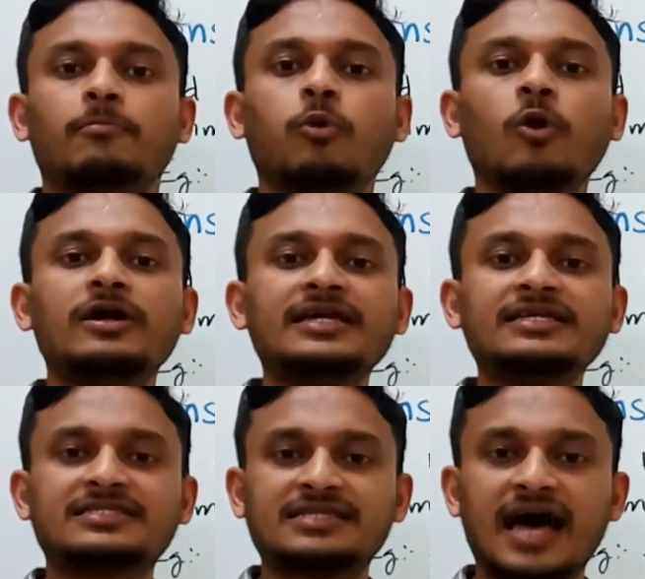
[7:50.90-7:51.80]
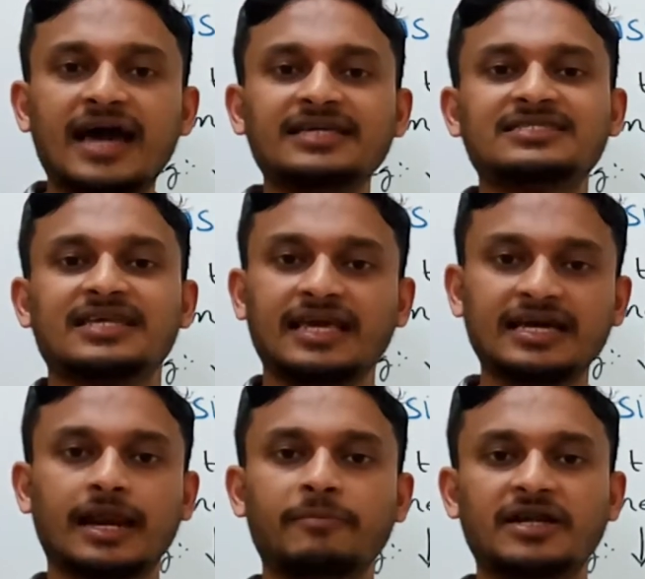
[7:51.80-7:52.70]
body size
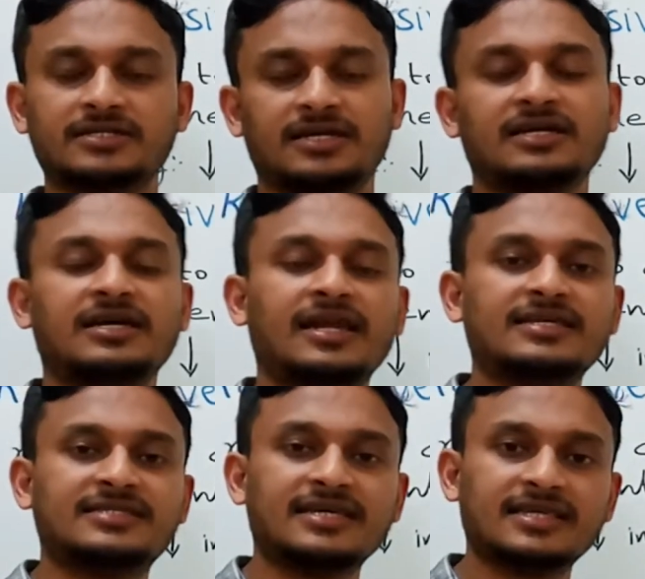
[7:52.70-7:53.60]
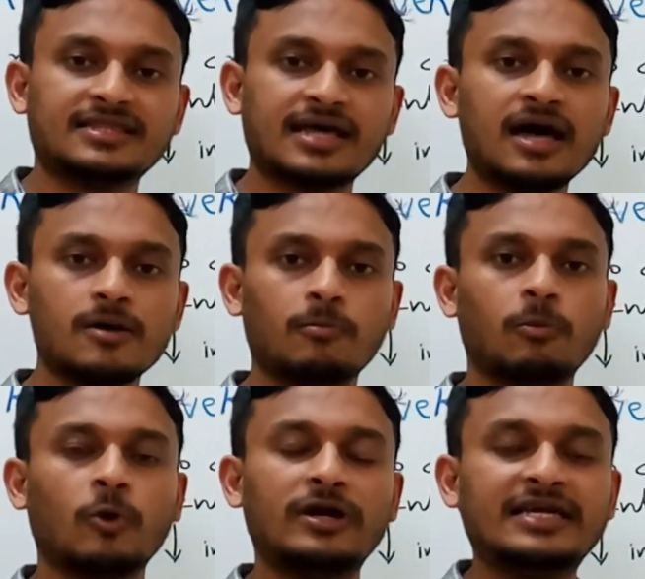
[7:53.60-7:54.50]
increment. Increasing in the
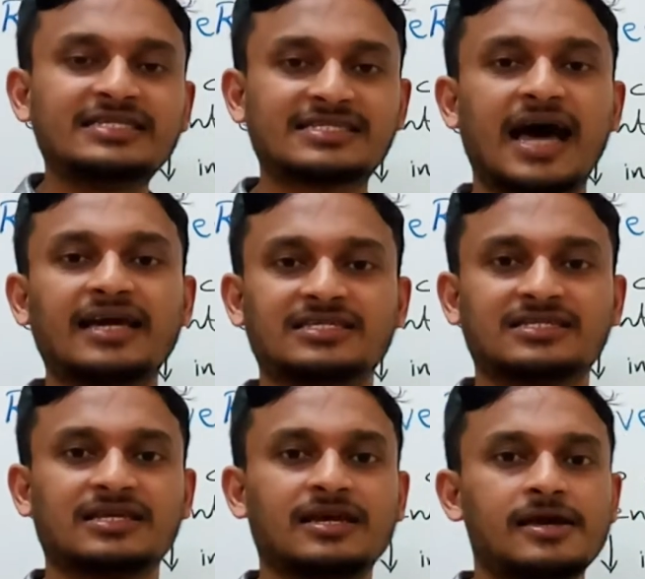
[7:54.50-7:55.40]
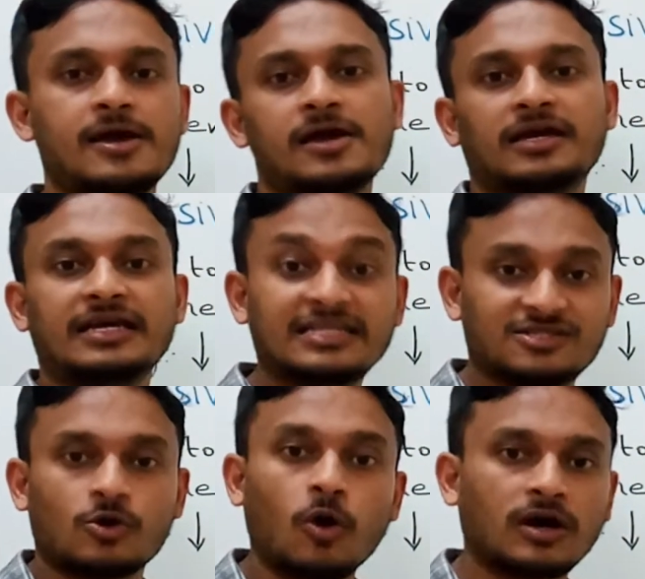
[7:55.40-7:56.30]
body size.
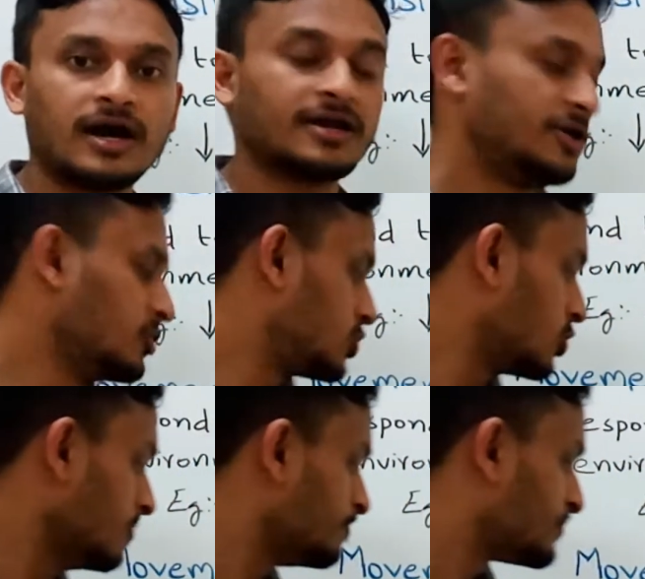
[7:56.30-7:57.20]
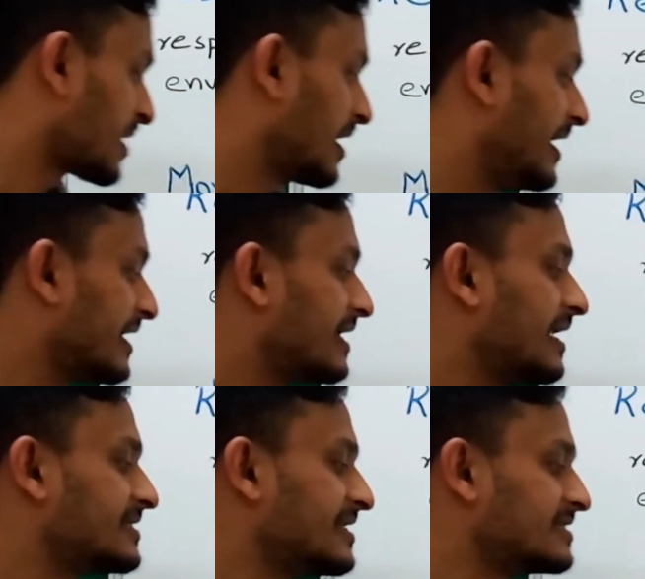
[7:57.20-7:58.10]
It's occur due to
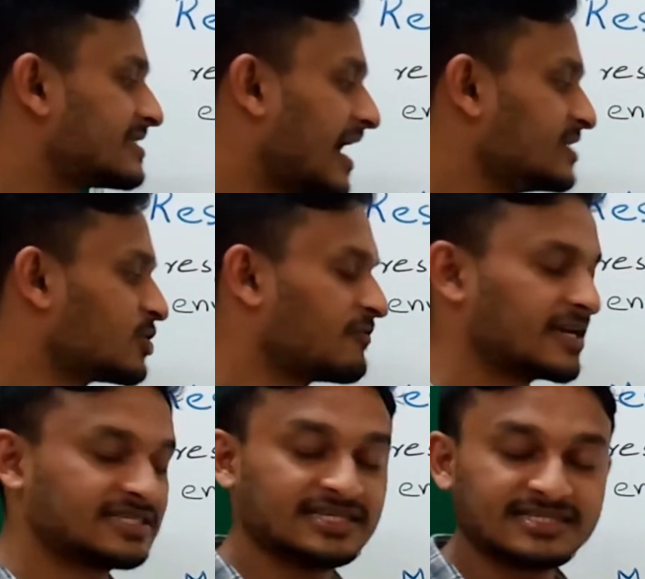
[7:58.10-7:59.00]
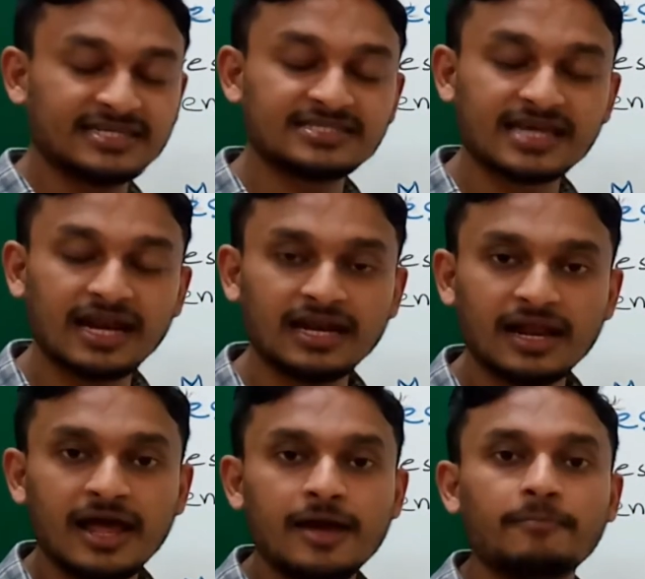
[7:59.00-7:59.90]
increase in size of existing
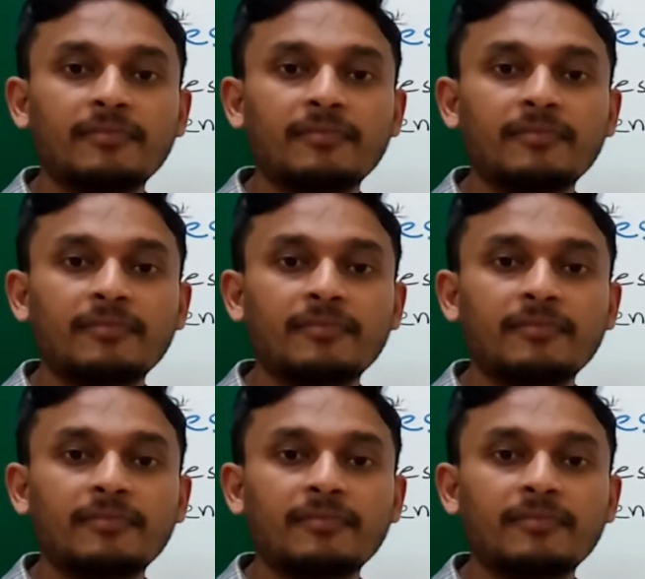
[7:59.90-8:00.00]
cell,